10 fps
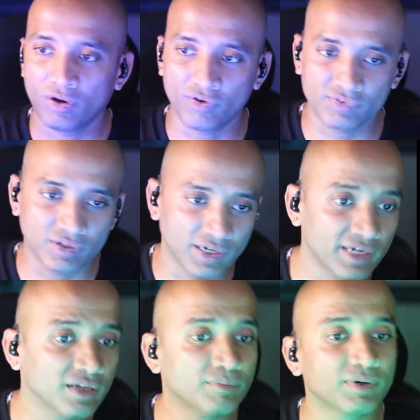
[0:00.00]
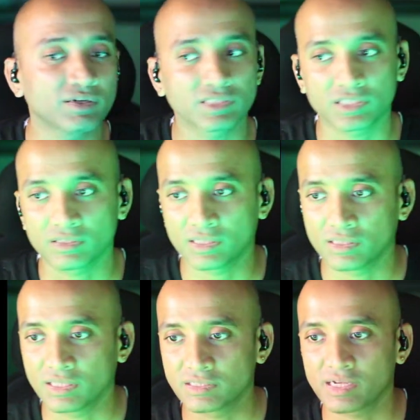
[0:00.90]
of the Indian percussion
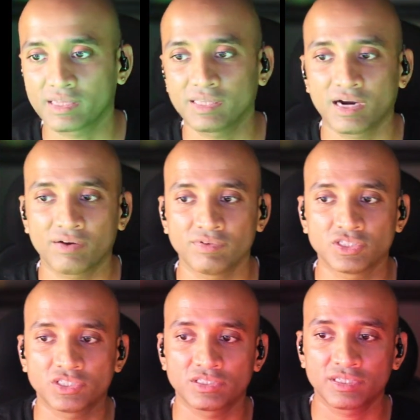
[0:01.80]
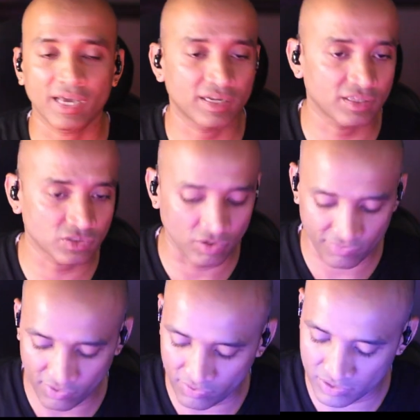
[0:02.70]
and things like that which carry the song
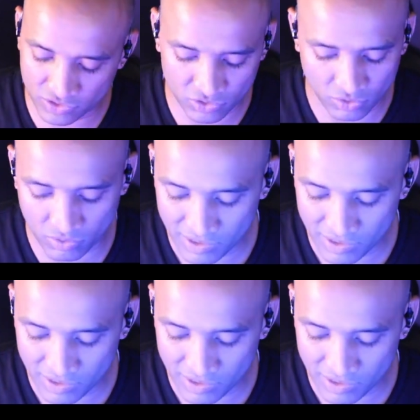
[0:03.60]
forward. So